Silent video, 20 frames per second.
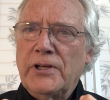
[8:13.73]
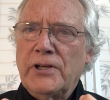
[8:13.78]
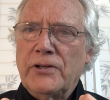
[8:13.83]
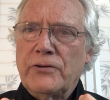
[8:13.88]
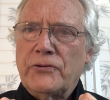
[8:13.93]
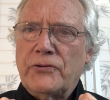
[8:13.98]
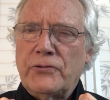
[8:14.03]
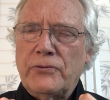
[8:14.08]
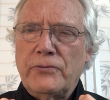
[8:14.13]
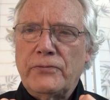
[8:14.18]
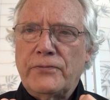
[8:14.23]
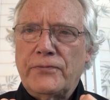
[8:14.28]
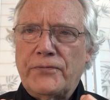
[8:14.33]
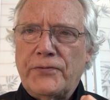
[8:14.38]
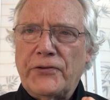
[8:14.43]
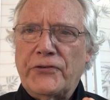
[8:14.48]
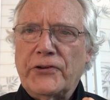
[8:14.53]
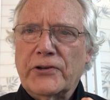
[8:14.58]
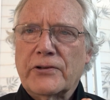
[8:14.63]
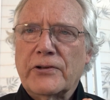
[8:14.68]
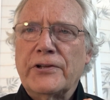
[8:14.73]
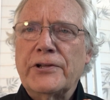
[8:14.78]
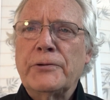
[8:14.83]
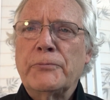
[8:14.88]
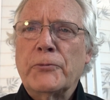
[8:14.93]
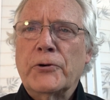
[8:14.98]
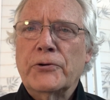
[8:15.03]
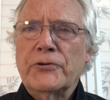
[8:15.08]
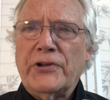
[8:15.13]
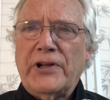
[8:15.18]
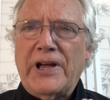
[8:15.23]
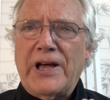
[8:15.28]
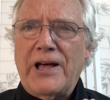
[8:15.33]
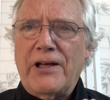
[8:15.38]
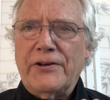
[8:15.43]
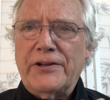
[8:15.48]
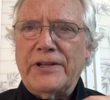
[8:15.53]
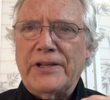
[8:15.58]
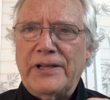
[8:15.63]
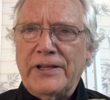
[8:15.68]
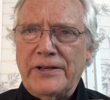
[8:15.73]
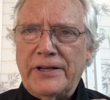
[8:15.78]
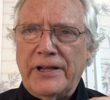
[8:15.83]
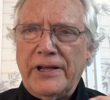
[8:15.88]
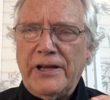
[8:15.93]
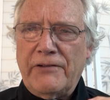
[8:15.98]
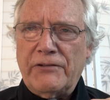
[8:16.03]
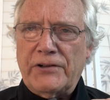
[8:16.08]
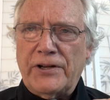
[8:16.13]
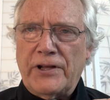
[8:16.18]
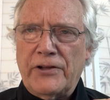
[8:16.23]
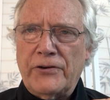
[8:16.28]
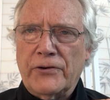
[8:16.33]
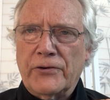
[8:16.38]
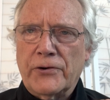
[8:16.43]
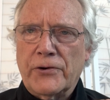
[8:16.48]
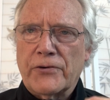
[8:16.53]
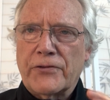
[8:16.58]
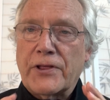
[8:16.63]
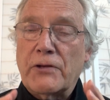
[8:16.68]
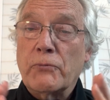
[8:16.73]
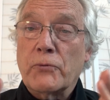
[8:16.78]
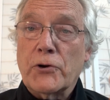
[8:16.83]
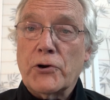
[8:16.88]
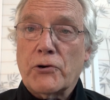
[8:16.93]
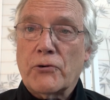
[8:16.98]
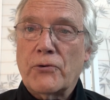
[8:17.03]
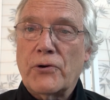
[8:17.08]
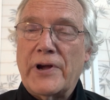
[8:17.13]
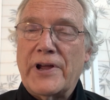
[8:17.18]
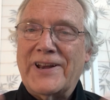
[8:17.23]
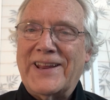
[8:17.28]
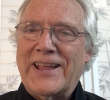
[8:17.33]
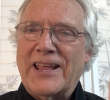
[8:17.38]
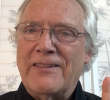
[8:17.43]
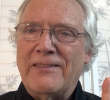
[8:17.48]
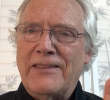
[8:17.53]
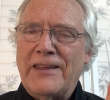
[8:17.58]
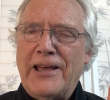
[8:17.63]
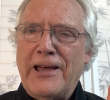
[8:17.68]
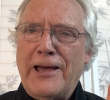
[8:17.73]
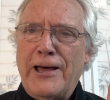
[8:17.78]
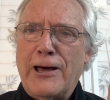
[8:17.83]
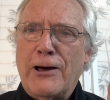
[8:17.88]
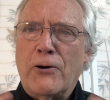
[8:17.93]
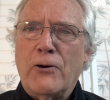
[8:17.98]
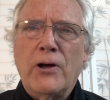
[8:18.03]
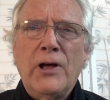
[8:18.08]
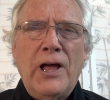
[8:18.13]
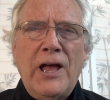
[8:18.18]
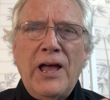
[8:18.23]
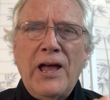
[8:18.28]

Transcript: to physical immortality in a heaven on earth that we're creating now,